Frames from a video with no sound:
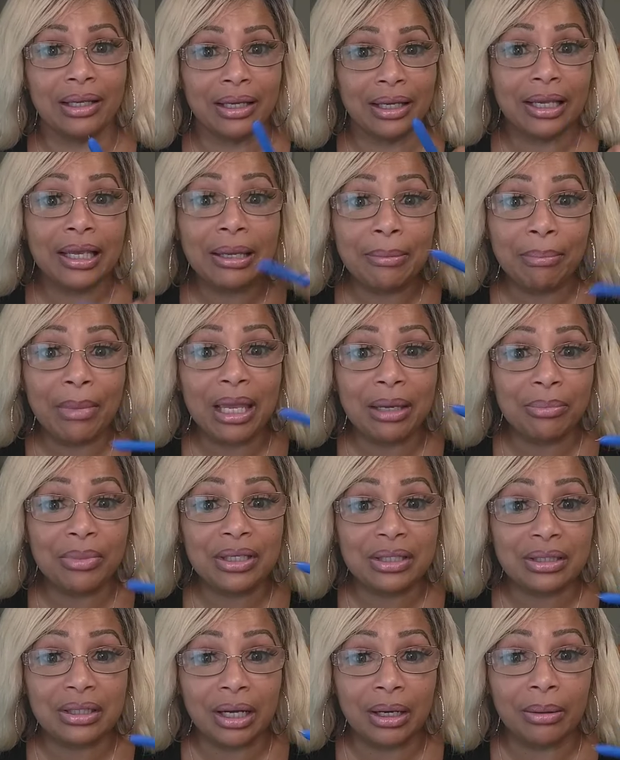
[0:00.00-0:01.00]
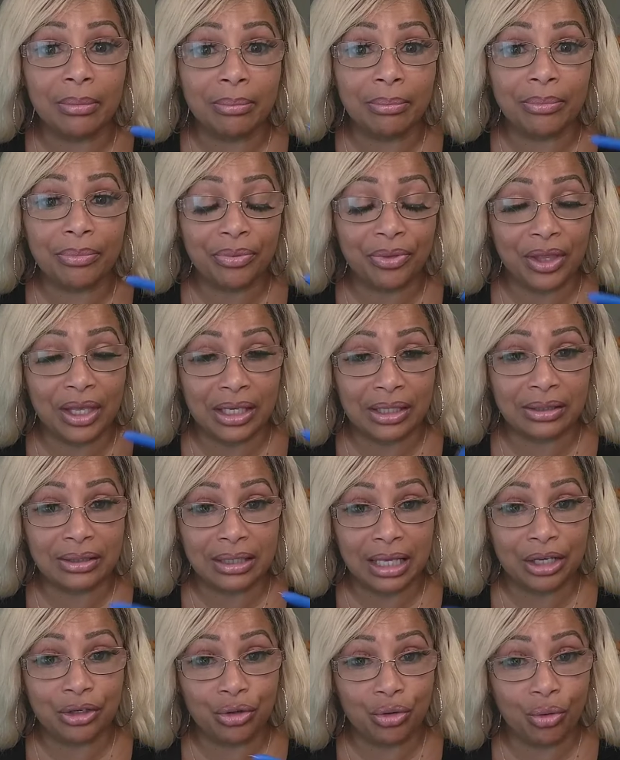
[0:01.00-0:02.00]
it may be some things
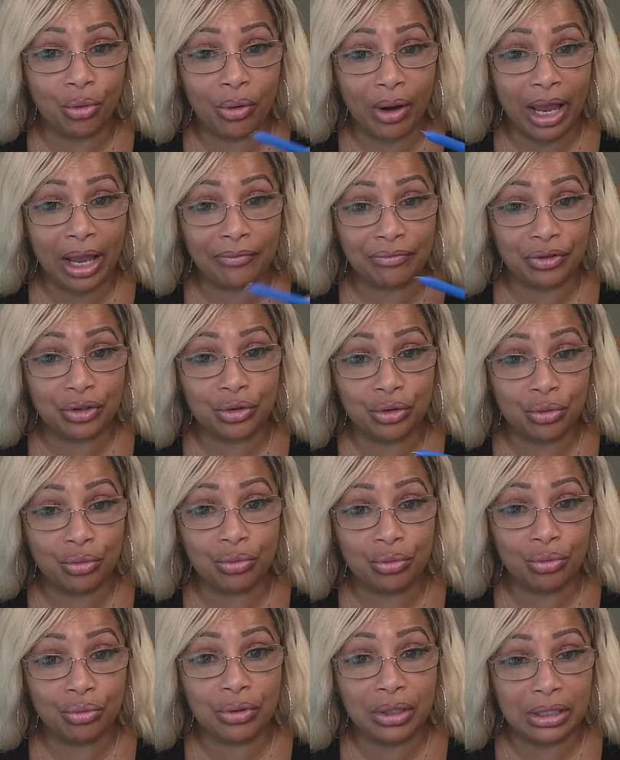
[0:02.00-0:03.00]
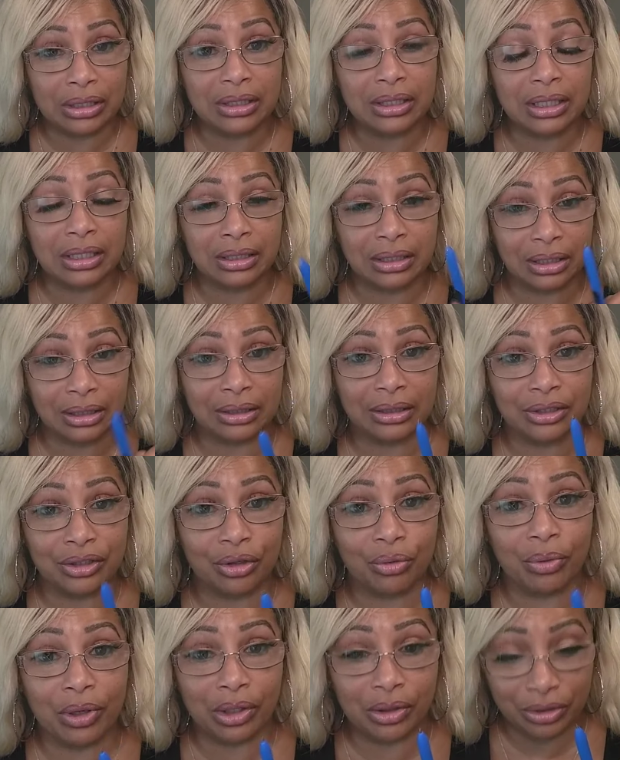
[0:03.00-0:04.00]
that you'll have to do consistently. So
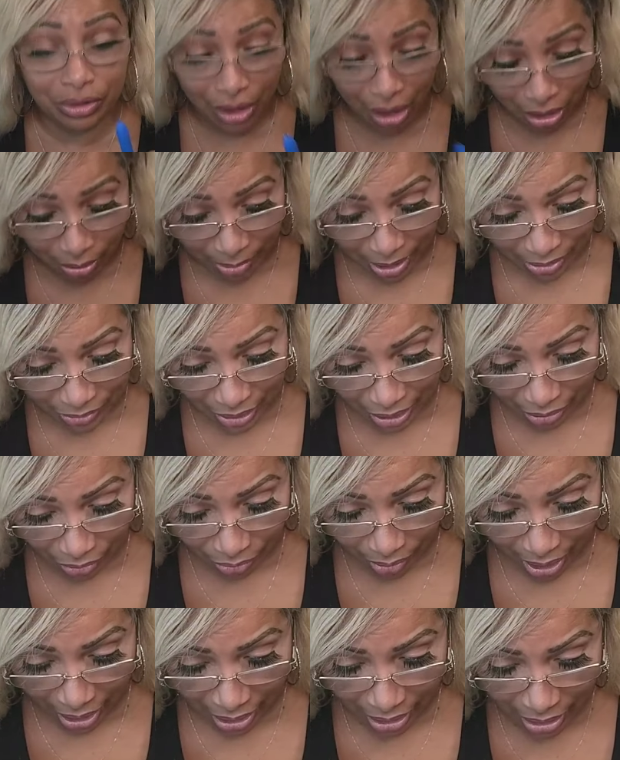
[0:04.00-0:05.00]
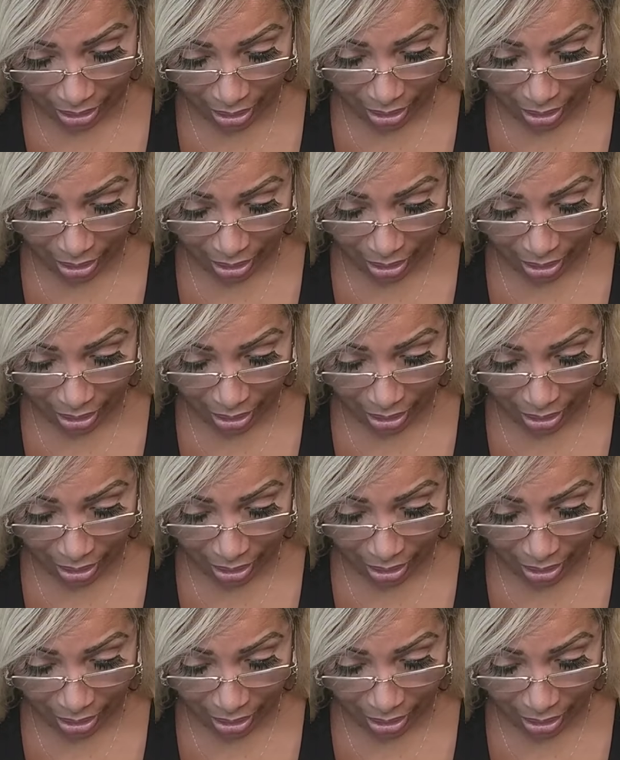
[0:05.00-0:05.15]
we're going to talk about that, okay?